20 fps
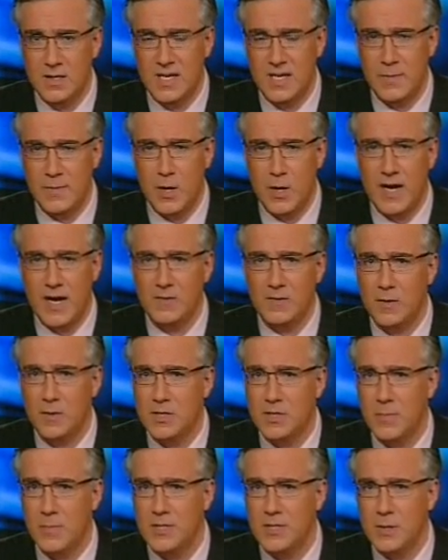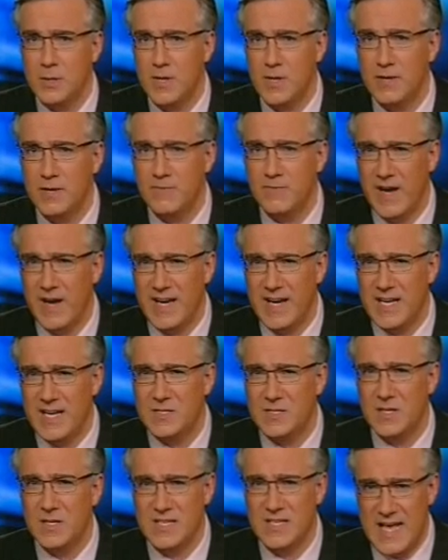The Democratic leadership has agreed to
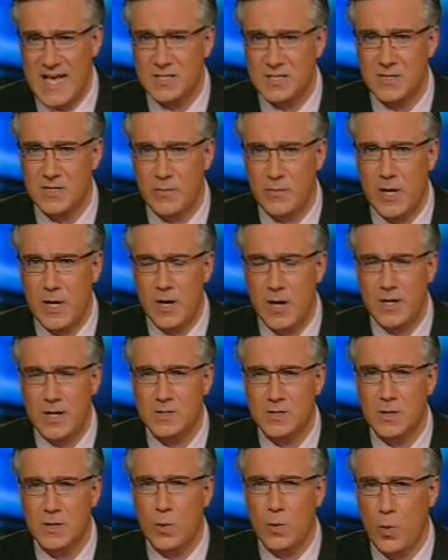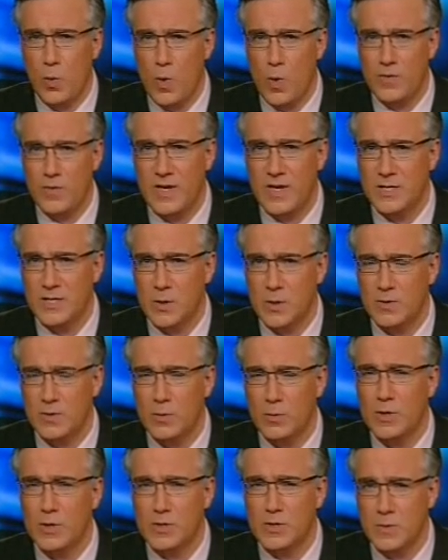finance the deaths of Americans in a war that has
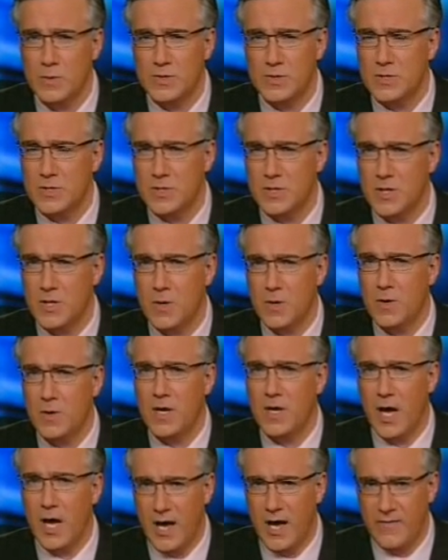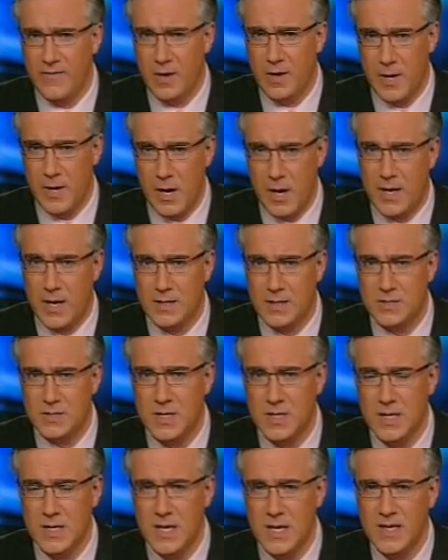only reduced the security of
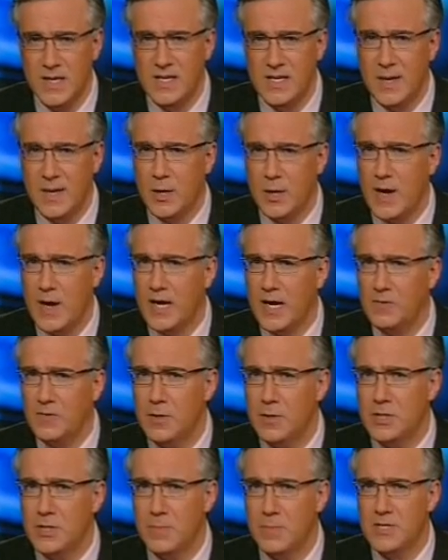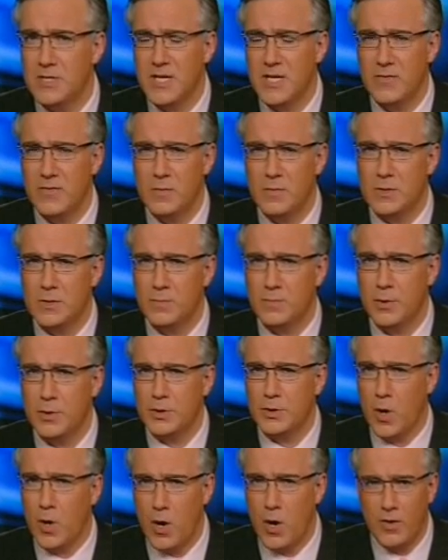Americans. The Democratic leadership has given Mr.
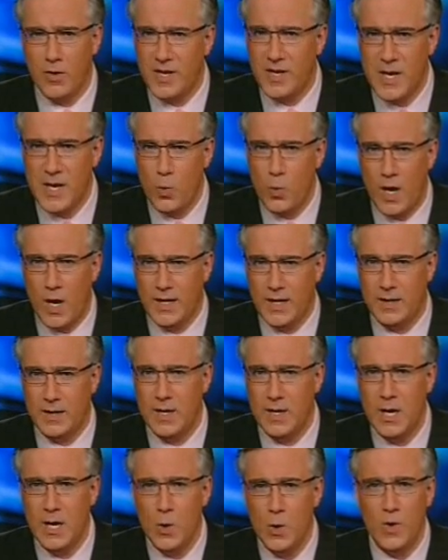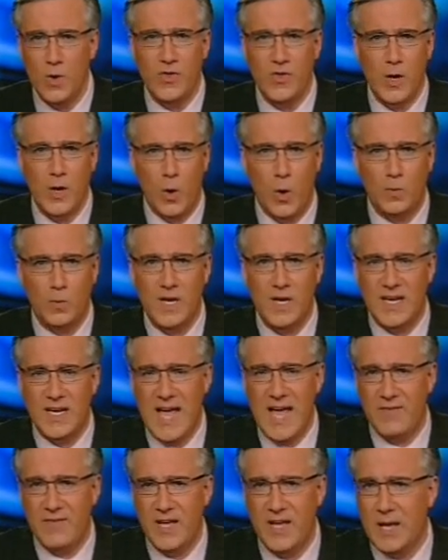Bush all that he wanted, with the only
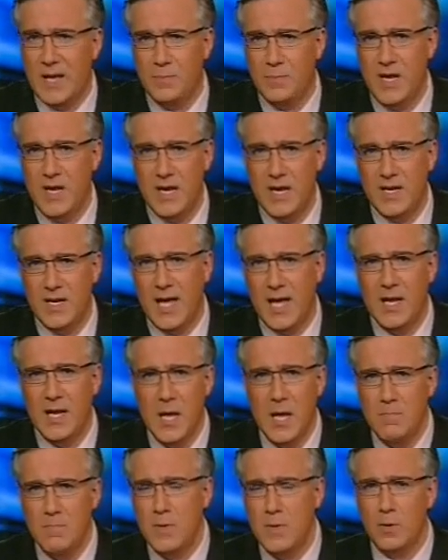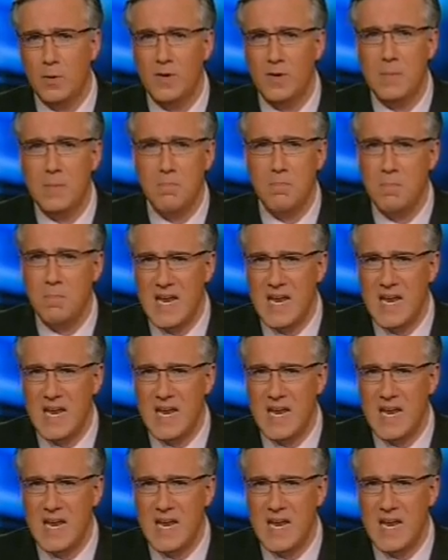caveat being not merely